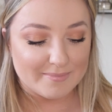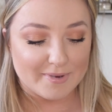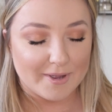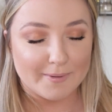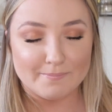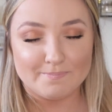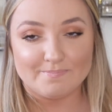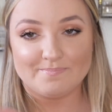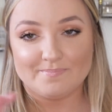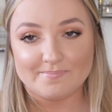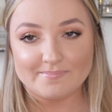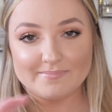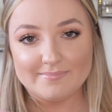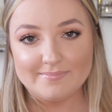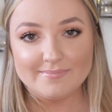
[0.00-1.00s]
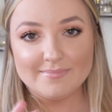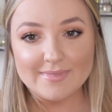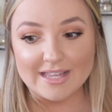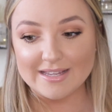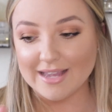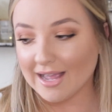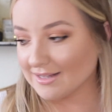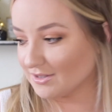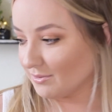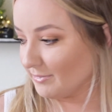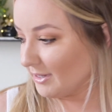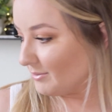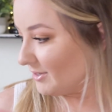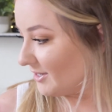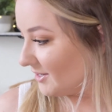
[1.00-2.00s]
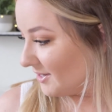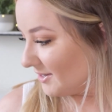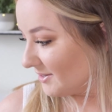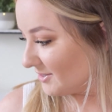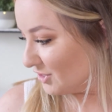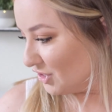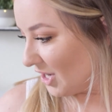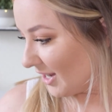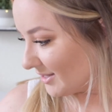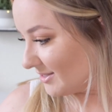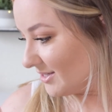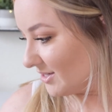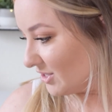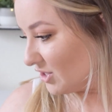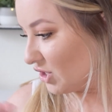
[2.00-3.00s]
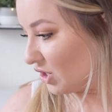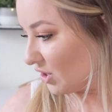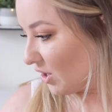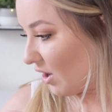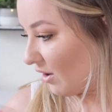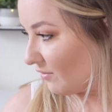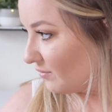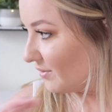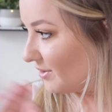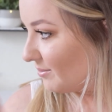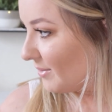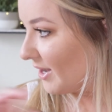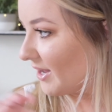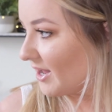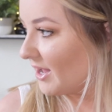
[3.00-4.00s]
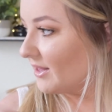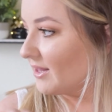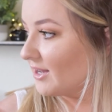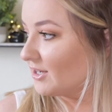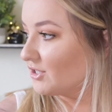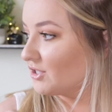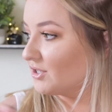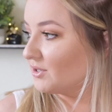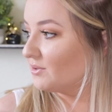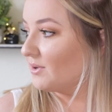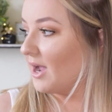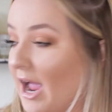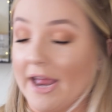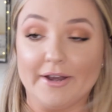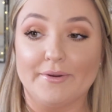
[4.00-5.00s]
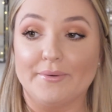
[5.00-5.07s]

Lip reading: But yeah, so maybe Jackson took off with my eyelash glue. I